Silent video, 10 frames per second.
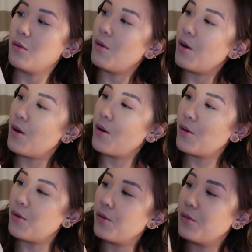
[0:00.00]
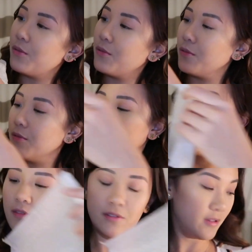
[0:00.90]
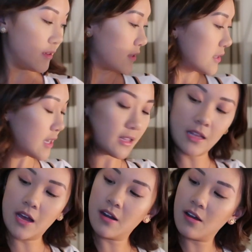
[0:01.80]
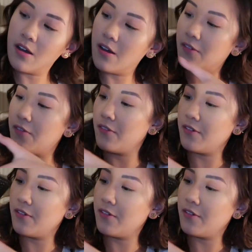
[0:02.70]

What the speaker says: Whoa. Take that off.